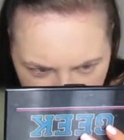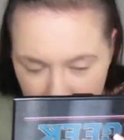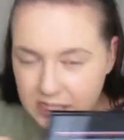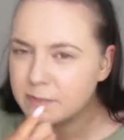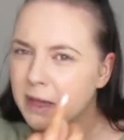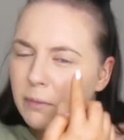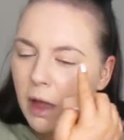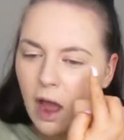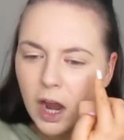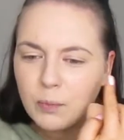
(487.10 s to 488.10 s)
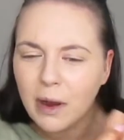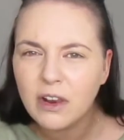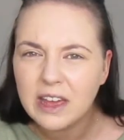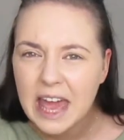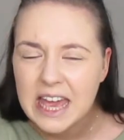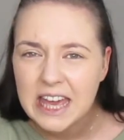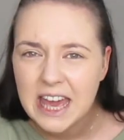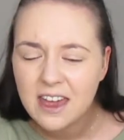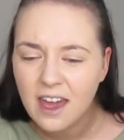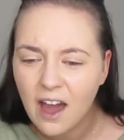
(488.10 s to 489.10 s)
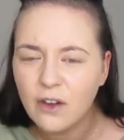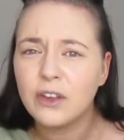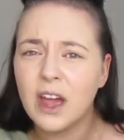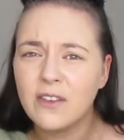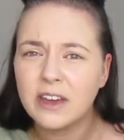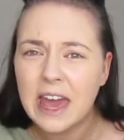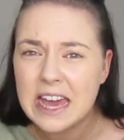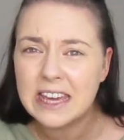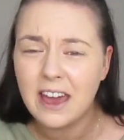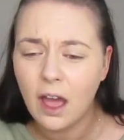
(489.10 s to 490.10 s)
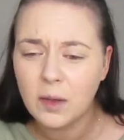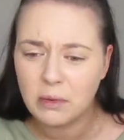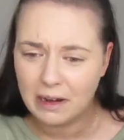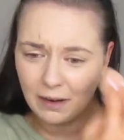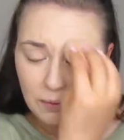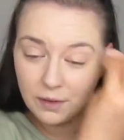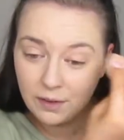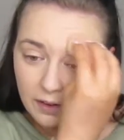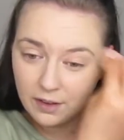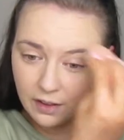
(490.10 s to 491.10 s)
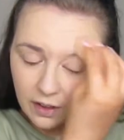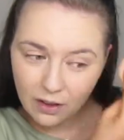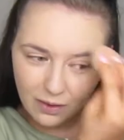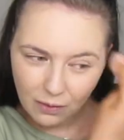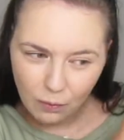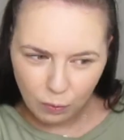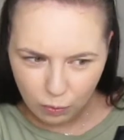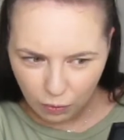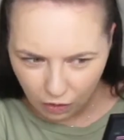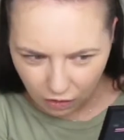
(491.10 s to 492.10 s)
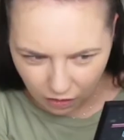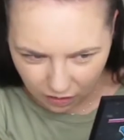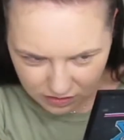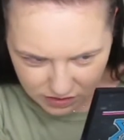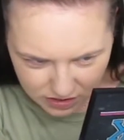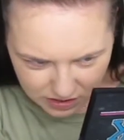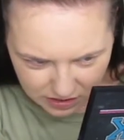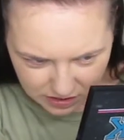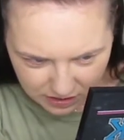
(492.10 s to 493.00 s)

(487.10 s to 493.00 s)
It's made my eyebrow look cakey? How can you have a cakey eyebrow? What?